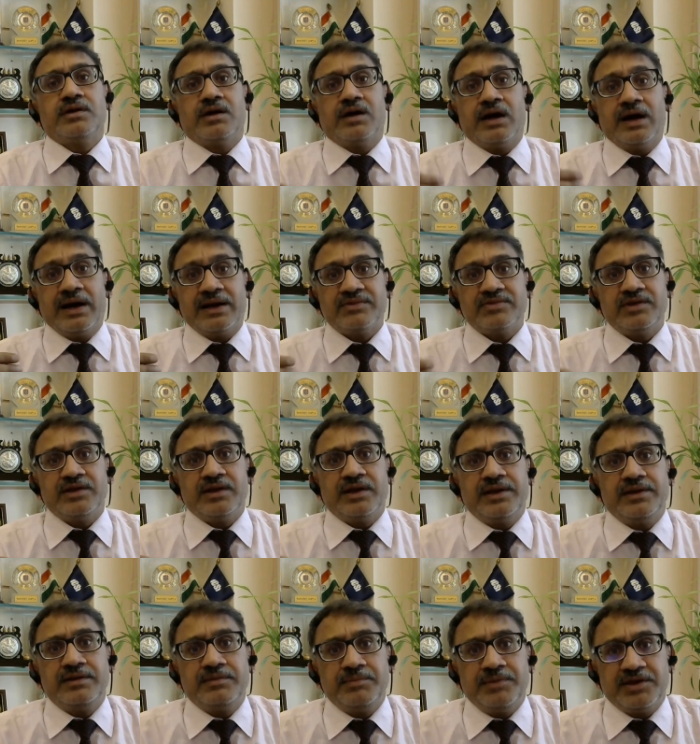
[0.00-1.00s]
are there
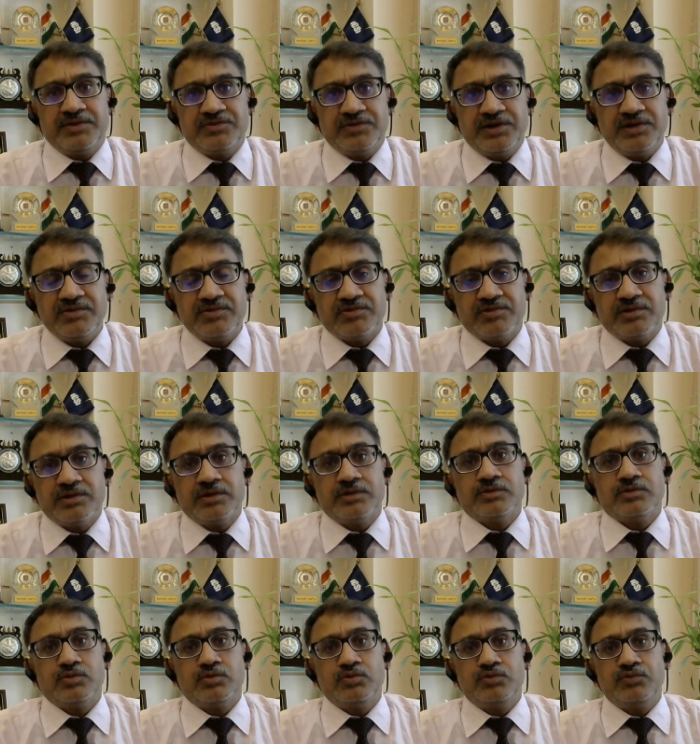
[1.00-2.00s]
any measures
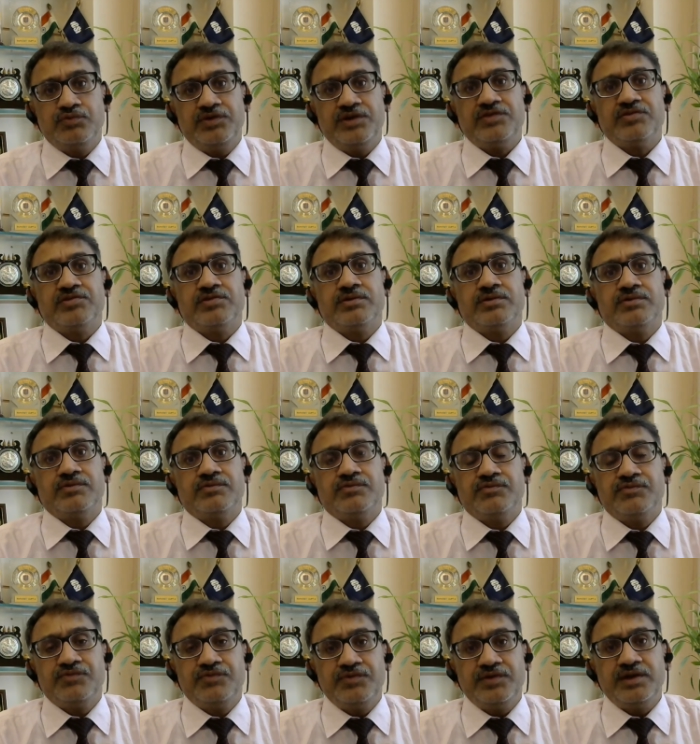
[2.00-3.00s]
through which
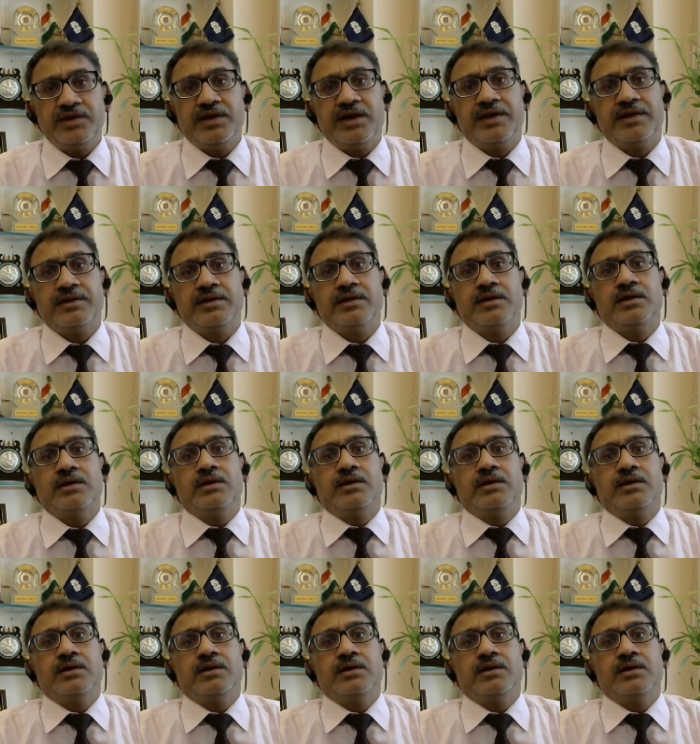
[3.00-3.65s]
we can